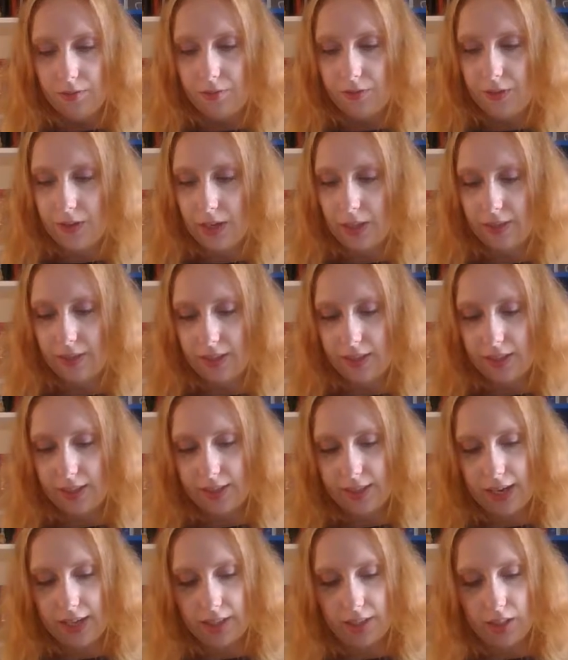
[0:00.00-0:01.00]
find this
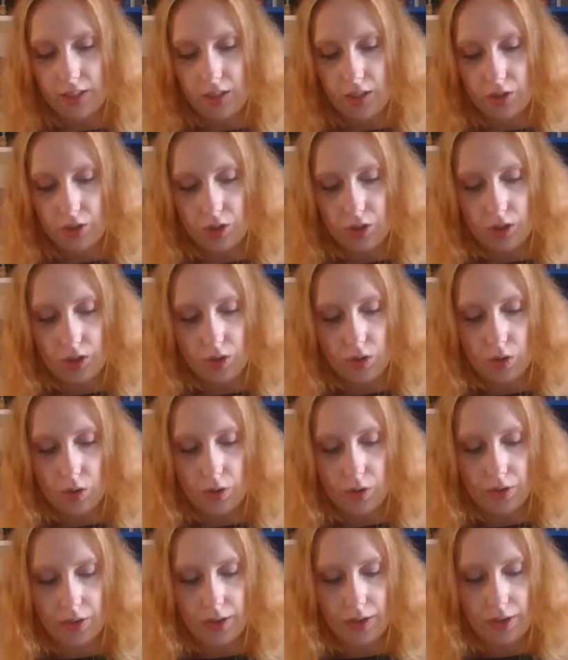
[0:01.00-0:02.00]
exact edition
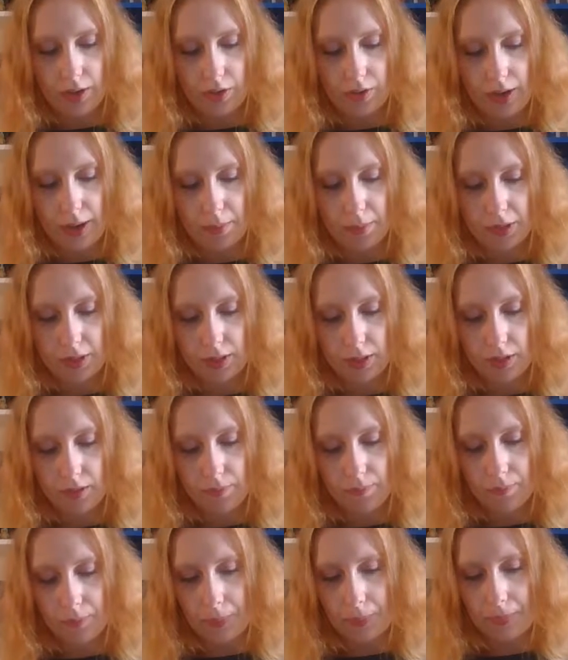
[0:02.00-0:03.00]
on
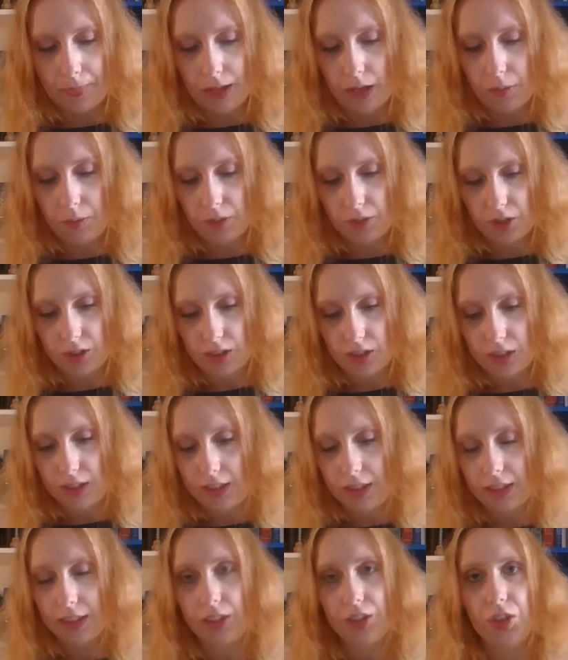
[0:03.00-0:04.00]
Amazon, I will just
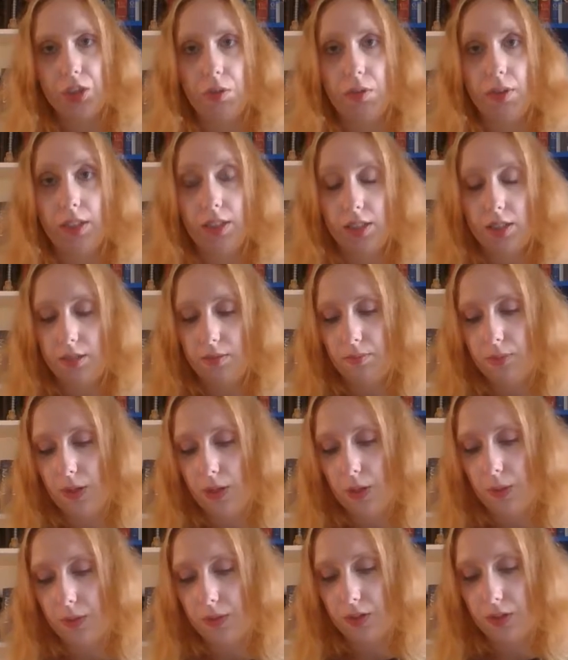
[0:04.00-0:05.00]
link to it
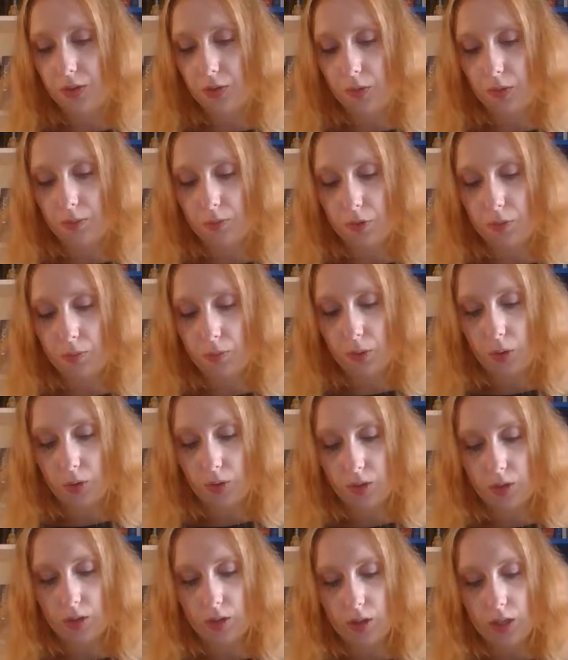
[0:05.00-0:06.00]
below in the description
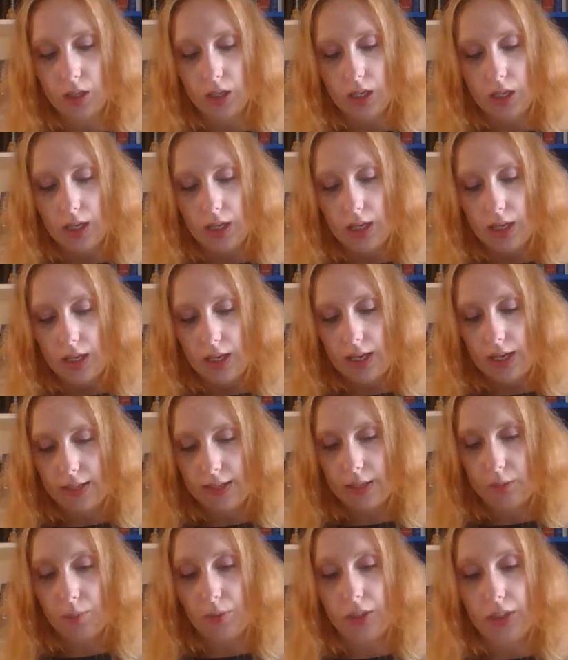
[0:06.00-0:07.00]
box, as
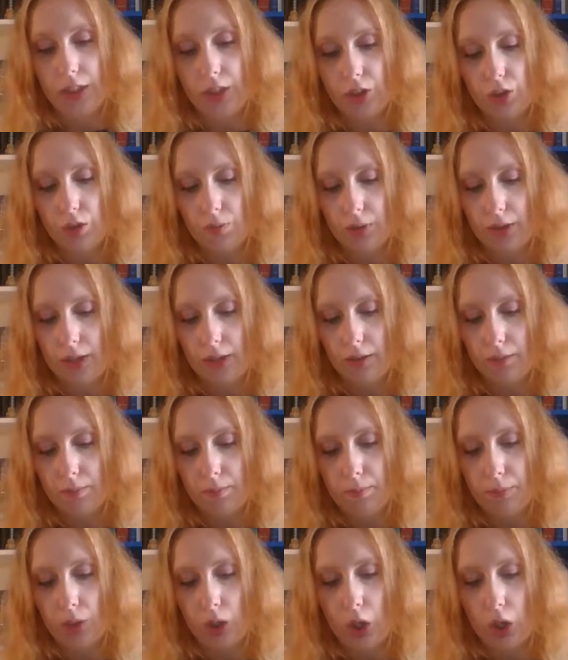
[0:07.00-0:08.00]
I will link to my
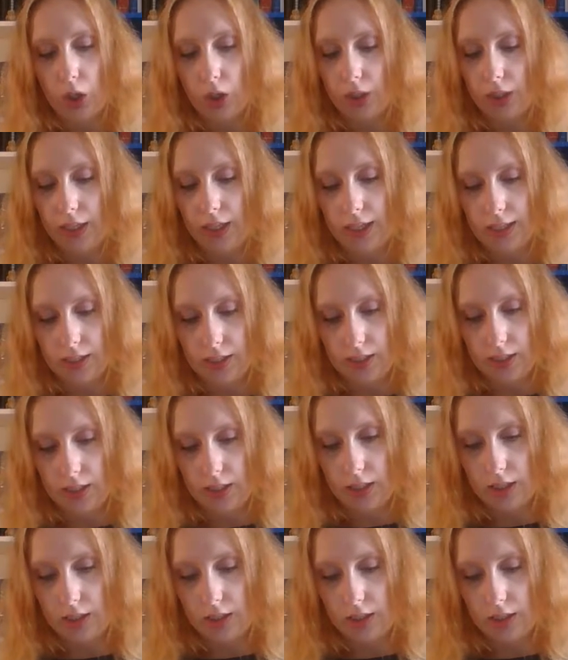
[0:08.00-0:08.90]
blog and